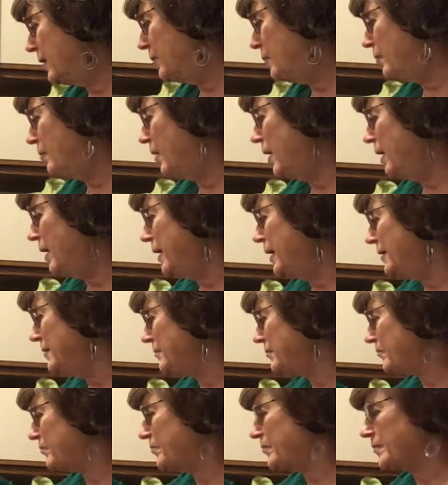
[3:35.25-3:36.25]
Mine
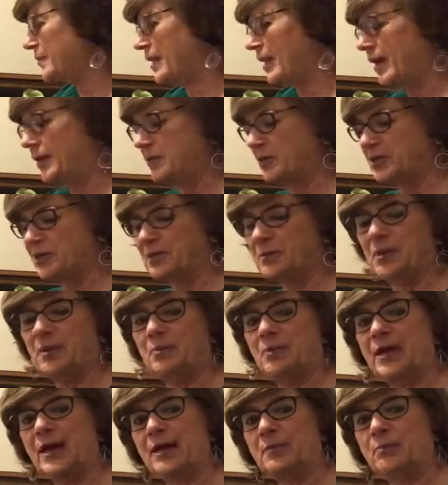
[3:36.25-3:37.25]
happens to be
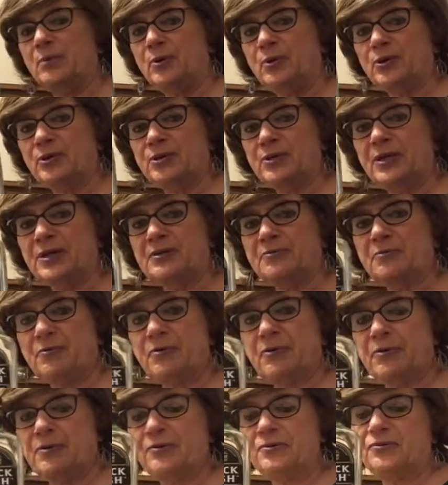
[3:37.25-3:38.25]
Black Bush as
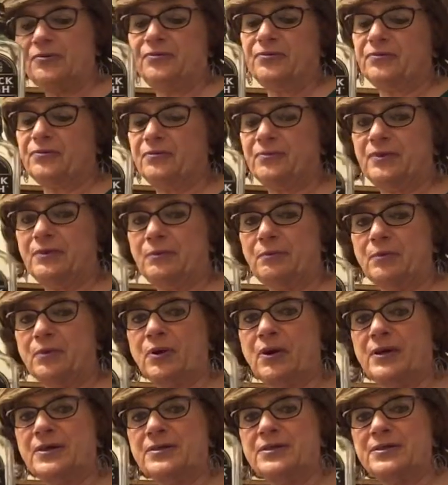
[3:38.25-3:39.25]
far as
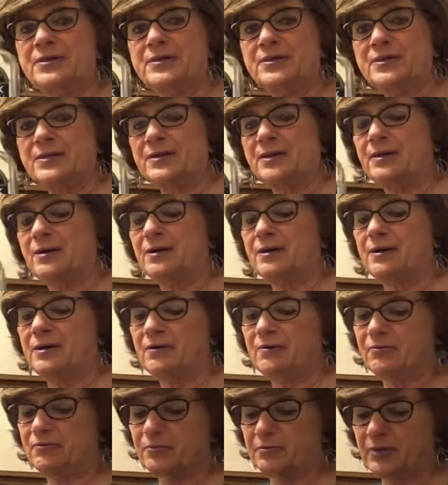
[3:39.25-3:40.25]
price,
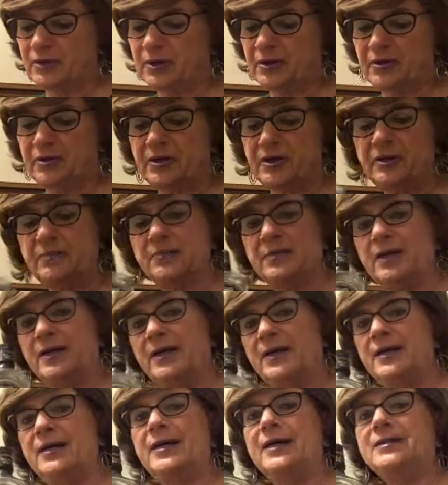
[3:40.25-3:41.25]
familiarity
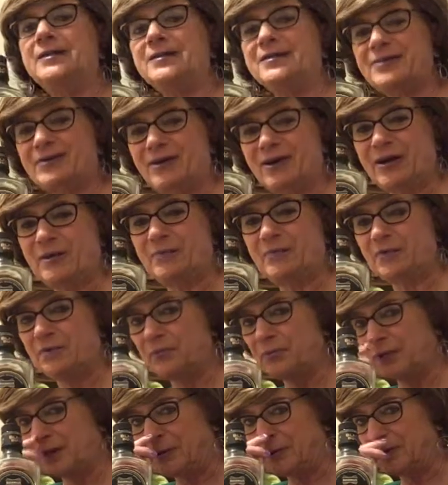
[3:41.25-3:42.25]
at the time with
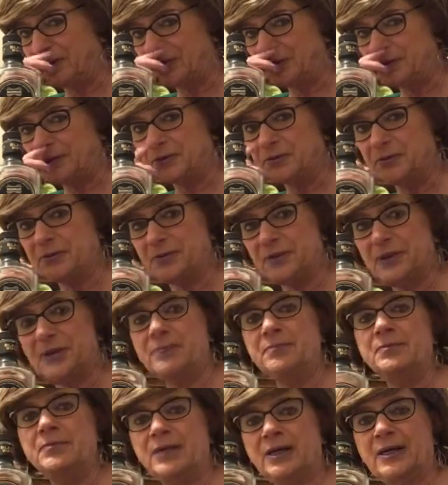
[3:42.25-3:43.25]
what I was used to
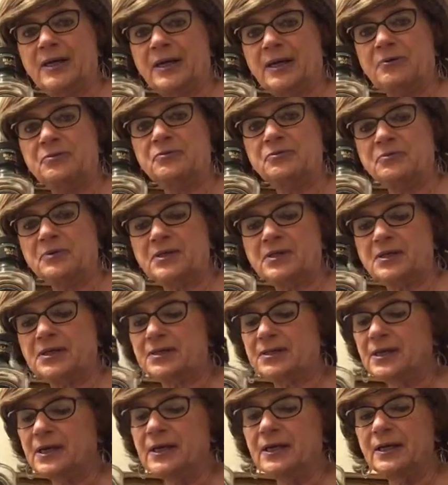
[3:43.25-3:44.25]
in Irish
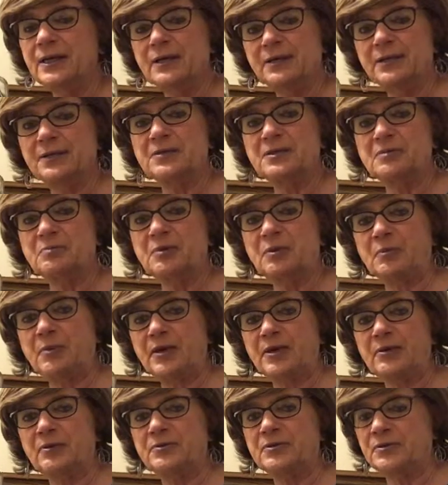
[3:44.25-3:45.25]
whiskeys. This has been my
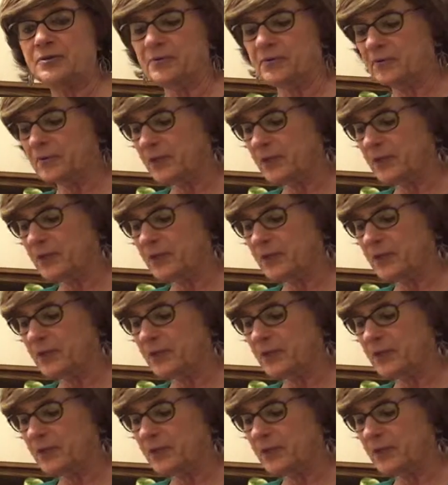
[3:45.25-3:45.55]
go-to.